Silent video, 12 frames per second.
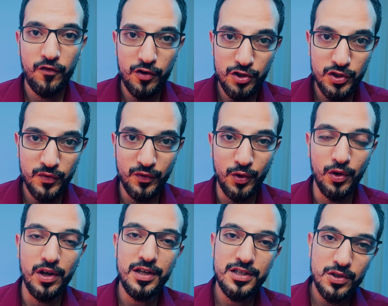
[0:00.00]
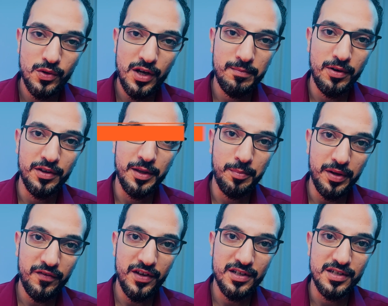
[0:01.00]
First of all, let's talk about the
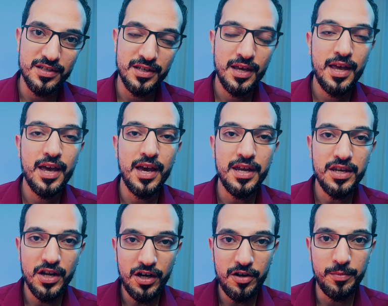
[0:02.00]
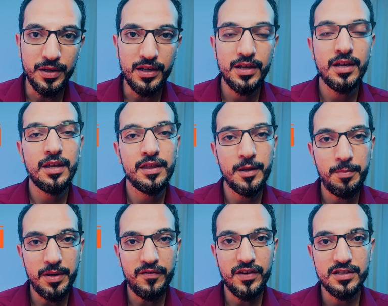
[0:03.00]
prefixes. In Arabic, the
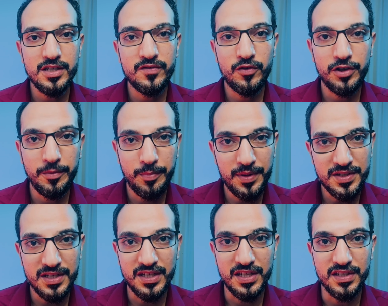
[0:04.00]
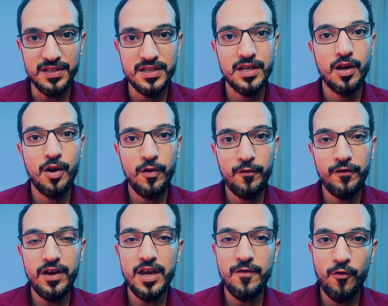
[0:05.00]
prefixes for the present tense
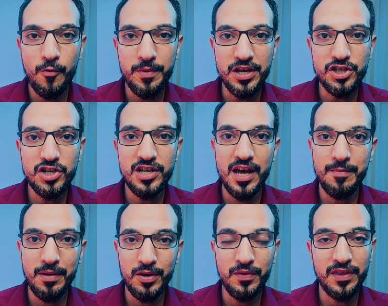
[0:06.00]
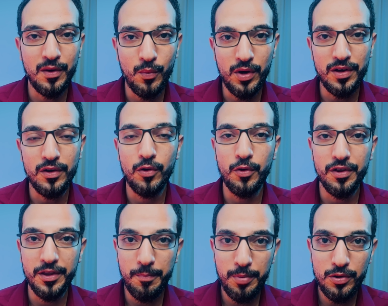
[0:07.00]
convey information about the one or
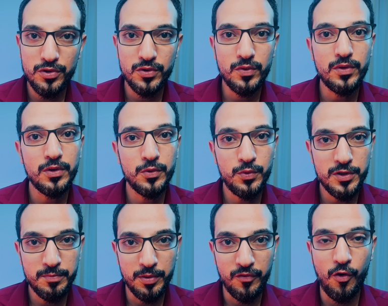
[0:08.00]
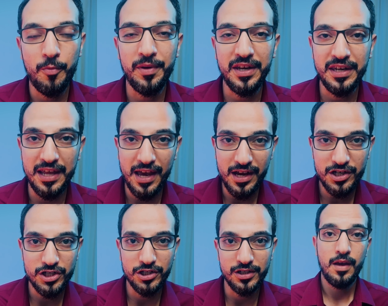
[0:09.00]
the person who is performing the
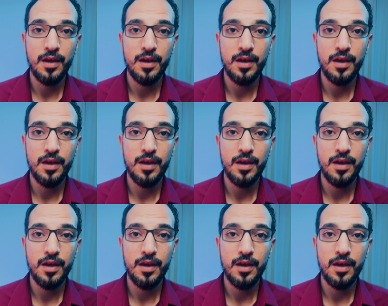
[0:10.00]
action.